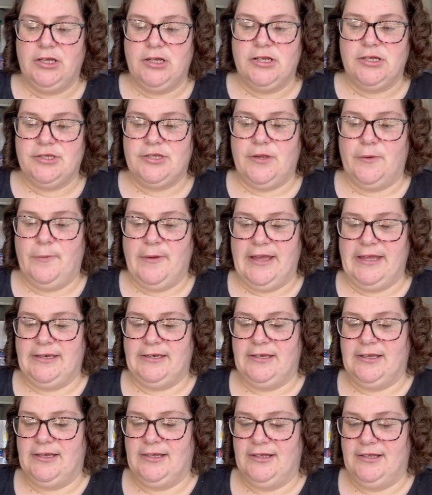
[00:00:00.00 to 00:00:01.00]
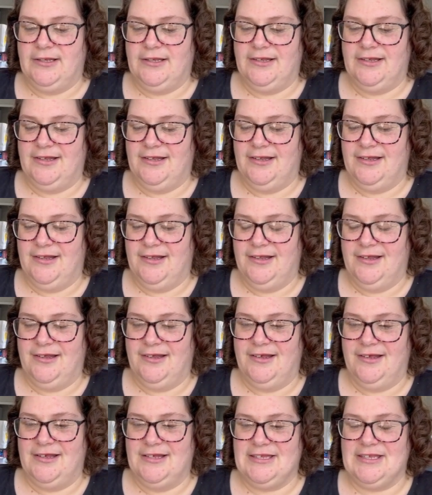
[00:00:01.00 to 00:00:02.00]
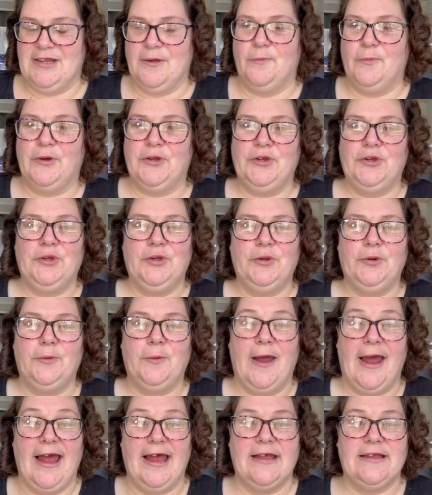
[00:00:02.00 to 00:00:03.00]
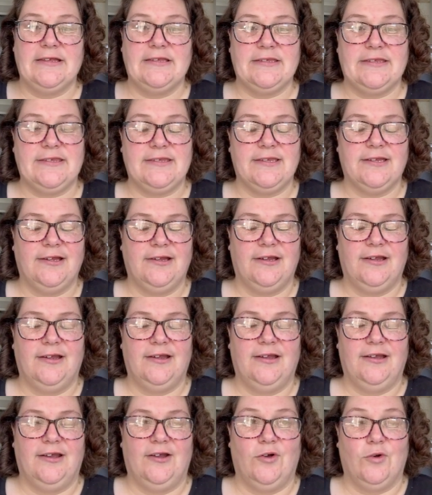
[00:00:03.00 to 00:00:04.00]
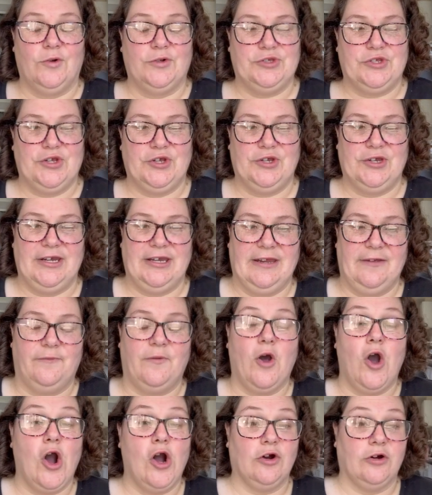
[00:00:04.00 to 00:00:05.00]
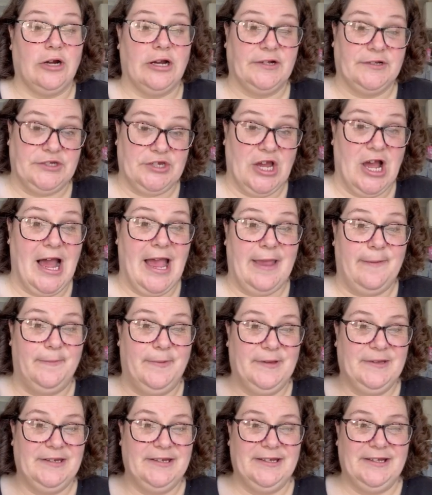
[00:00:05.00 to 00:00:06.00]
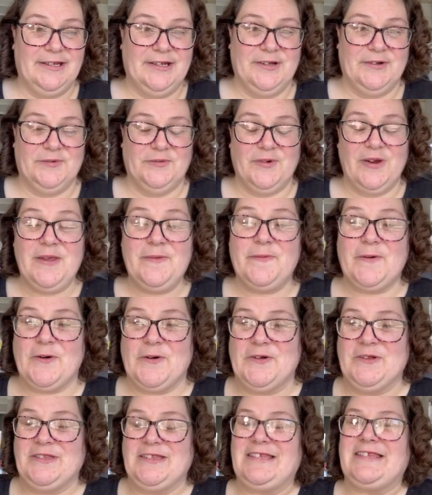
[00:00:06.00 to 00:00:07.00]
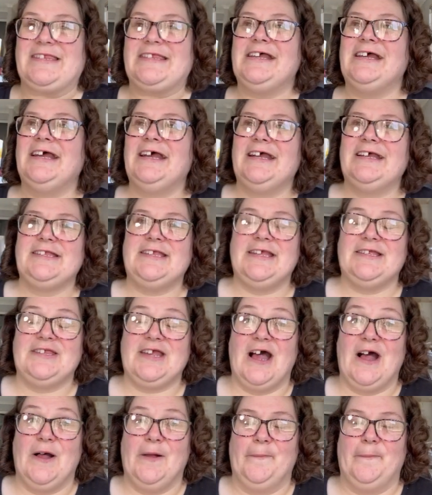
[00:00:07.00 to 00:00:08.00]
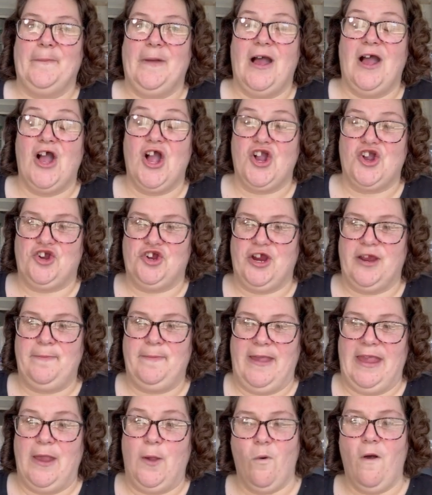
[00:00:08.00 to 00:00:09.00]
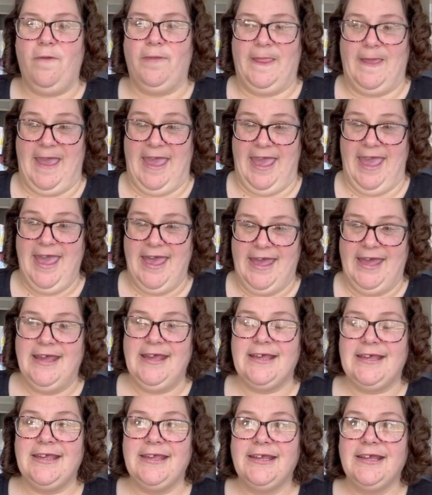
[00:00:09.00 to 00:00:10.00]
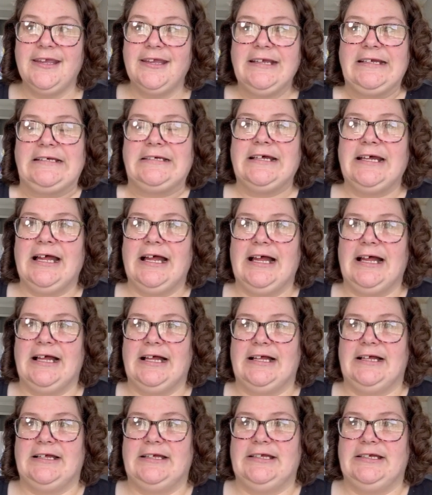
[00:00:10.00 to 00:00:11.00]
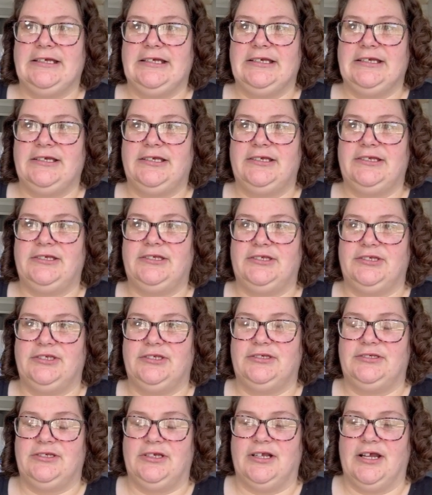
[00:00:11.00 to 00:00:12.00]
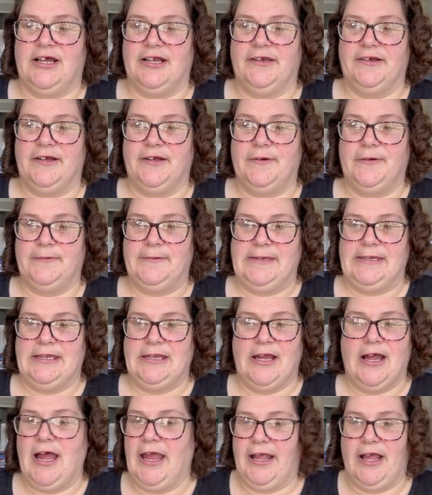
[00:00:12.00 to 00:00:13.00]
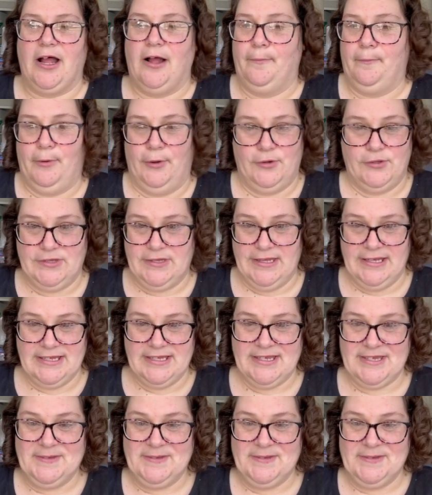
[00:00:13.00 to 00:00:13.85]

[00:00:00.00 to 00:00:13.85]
So when someone who has alternative horror type Reborns says, creepy, what the heck? You kind of go, yeah, I can't post this.